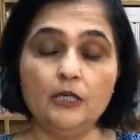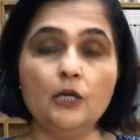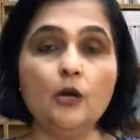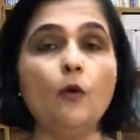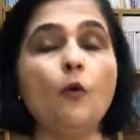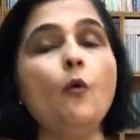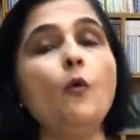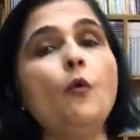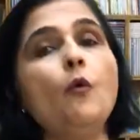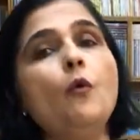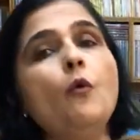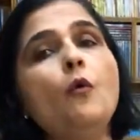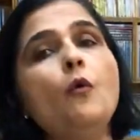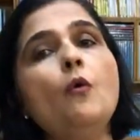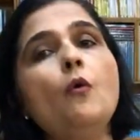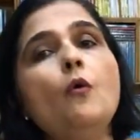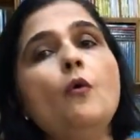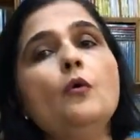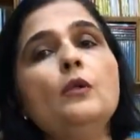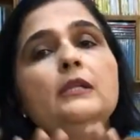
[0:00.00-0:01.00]

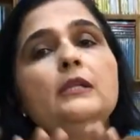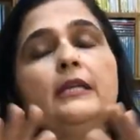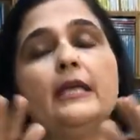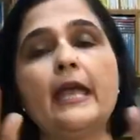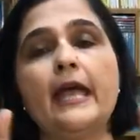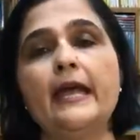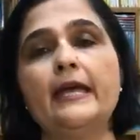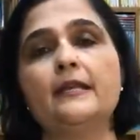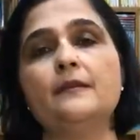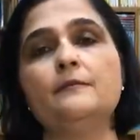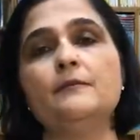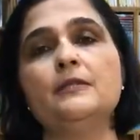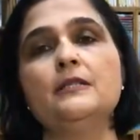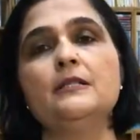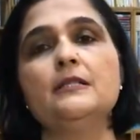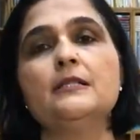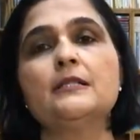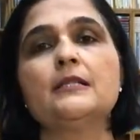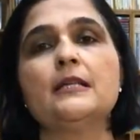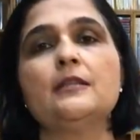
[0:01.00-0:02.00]
All the
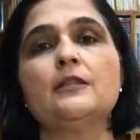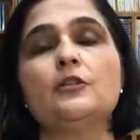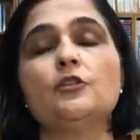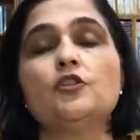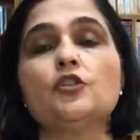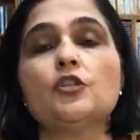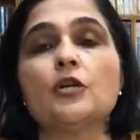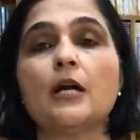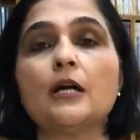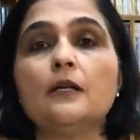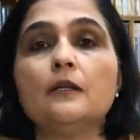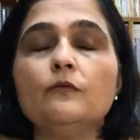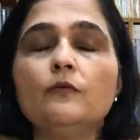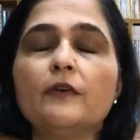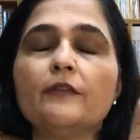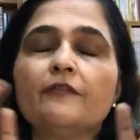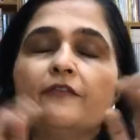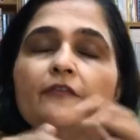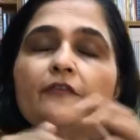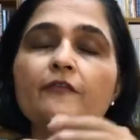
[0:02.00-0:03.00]
animals in the jungle were
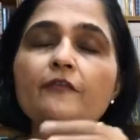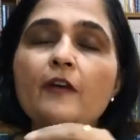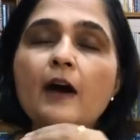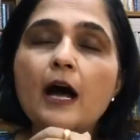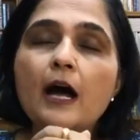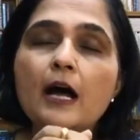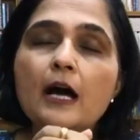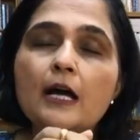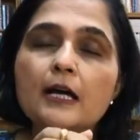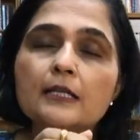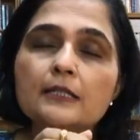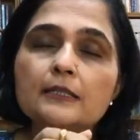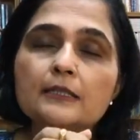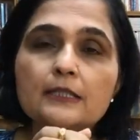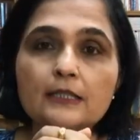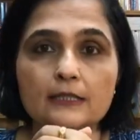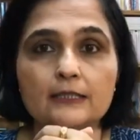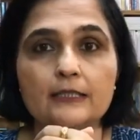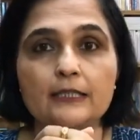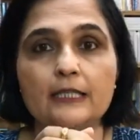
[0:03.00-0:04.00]
fast
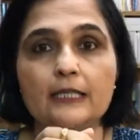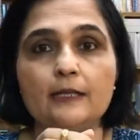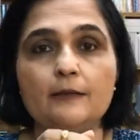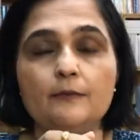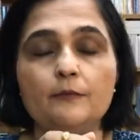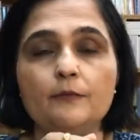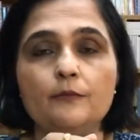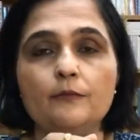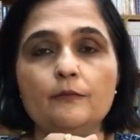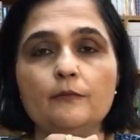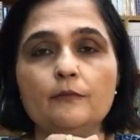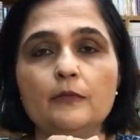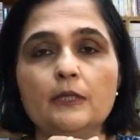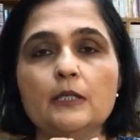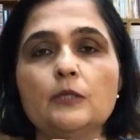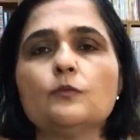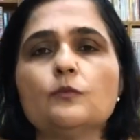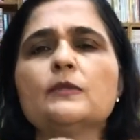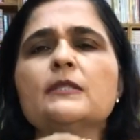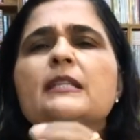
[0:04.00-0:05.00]
asleep. It
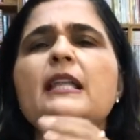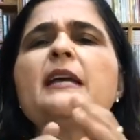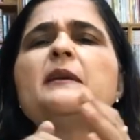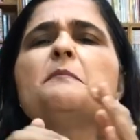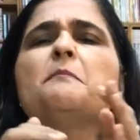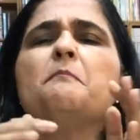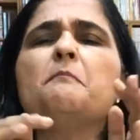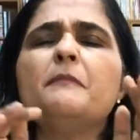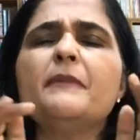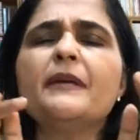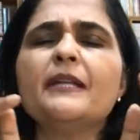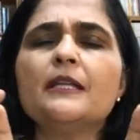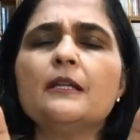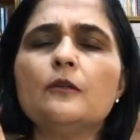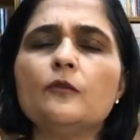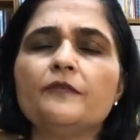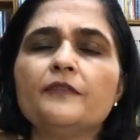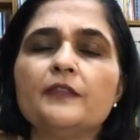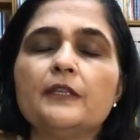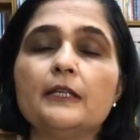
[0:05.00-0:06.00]
was like middle
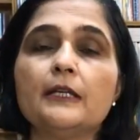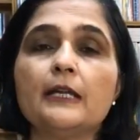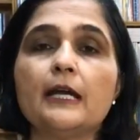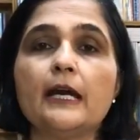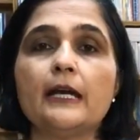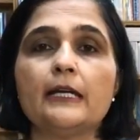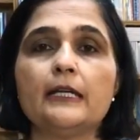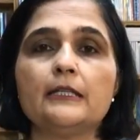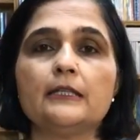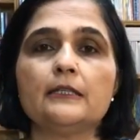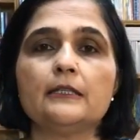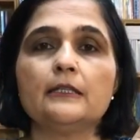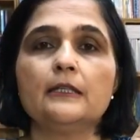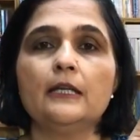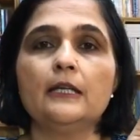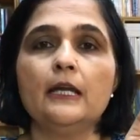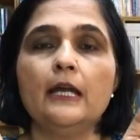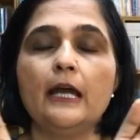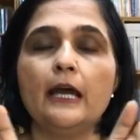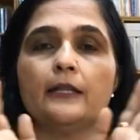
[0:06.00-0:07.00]
of the night,
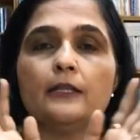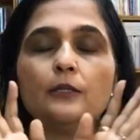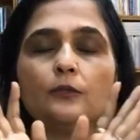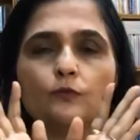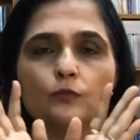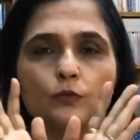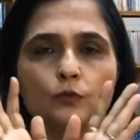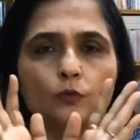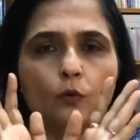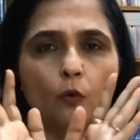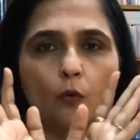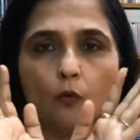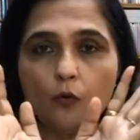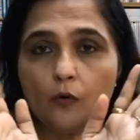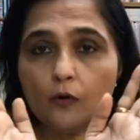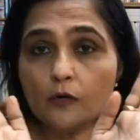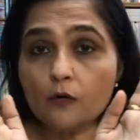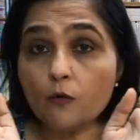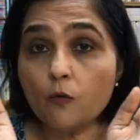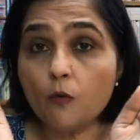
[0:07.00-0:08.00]
and it was all
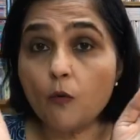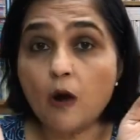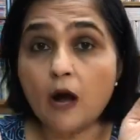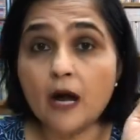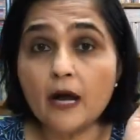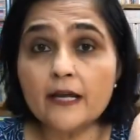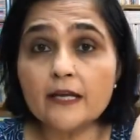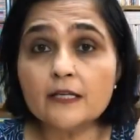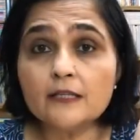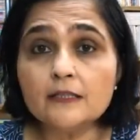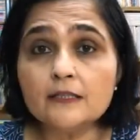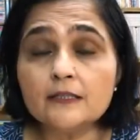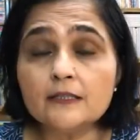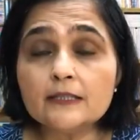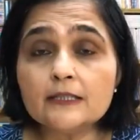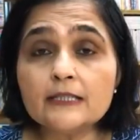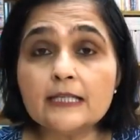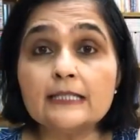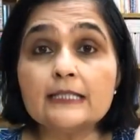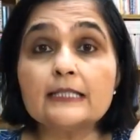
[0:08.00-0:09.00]
quiet
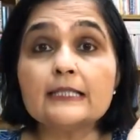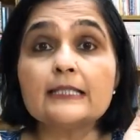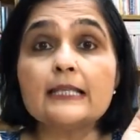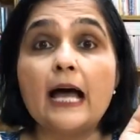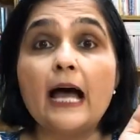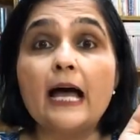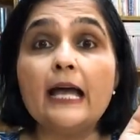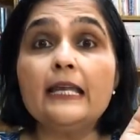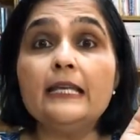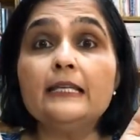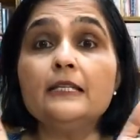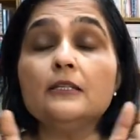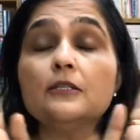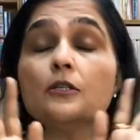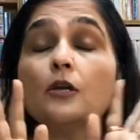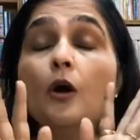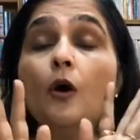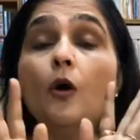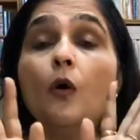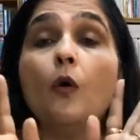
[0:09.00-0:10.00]
and silent
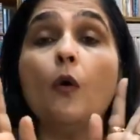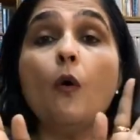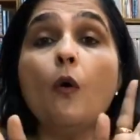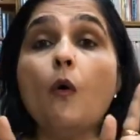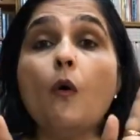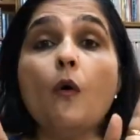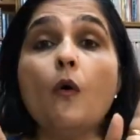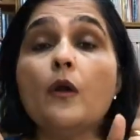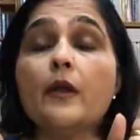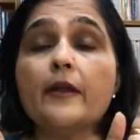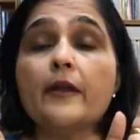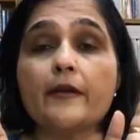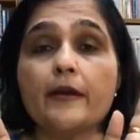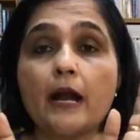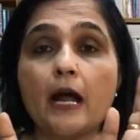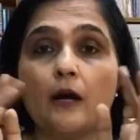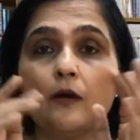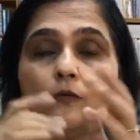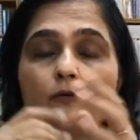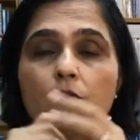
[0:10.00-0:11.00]
all
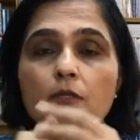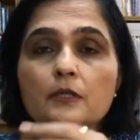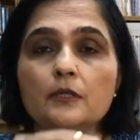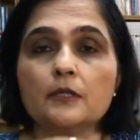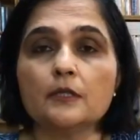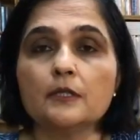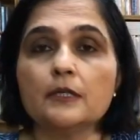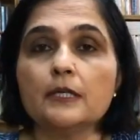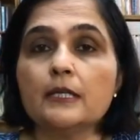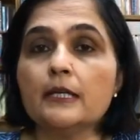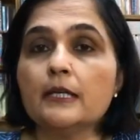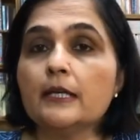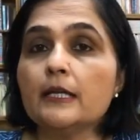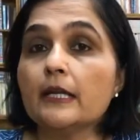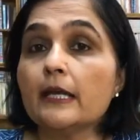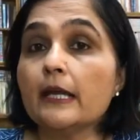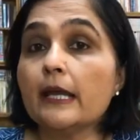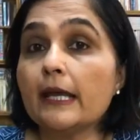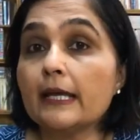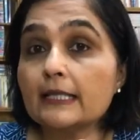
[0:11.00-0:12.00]
around,
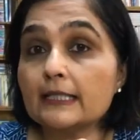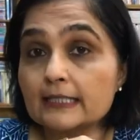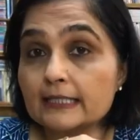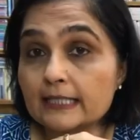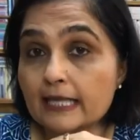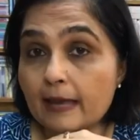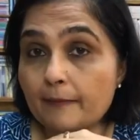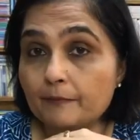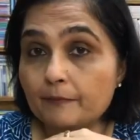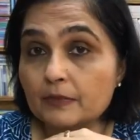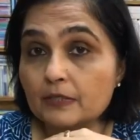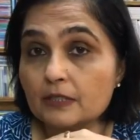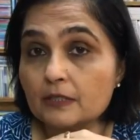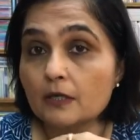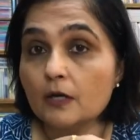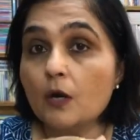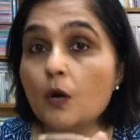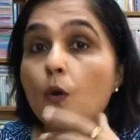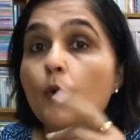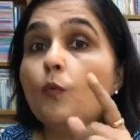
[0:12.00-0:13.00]
except
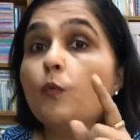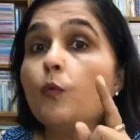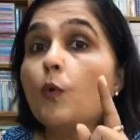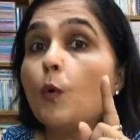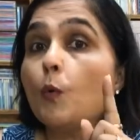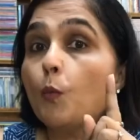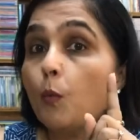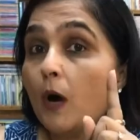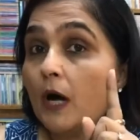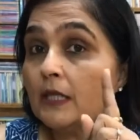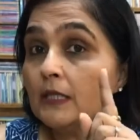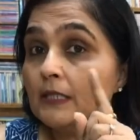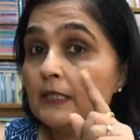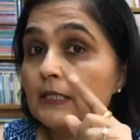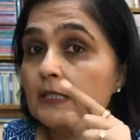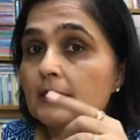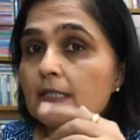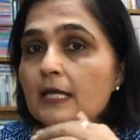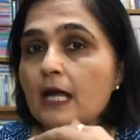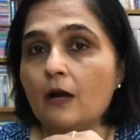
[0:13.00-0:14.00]
for one
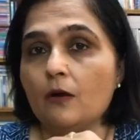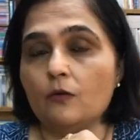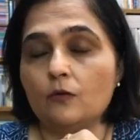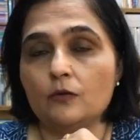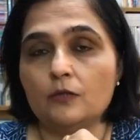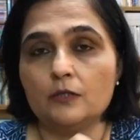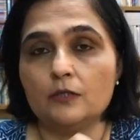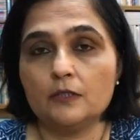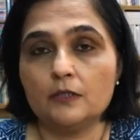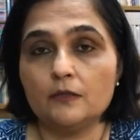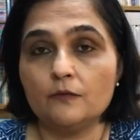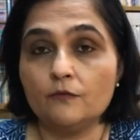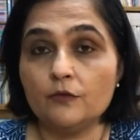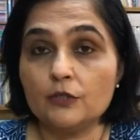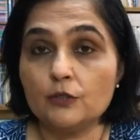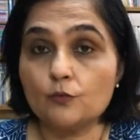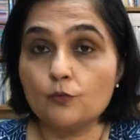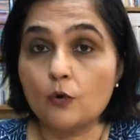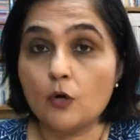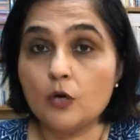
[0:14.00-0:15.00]
sound, which
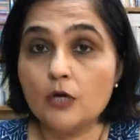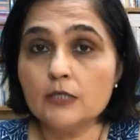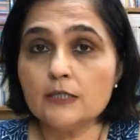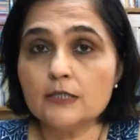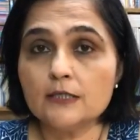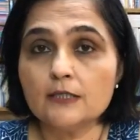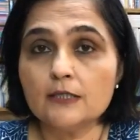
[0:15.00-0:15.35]
was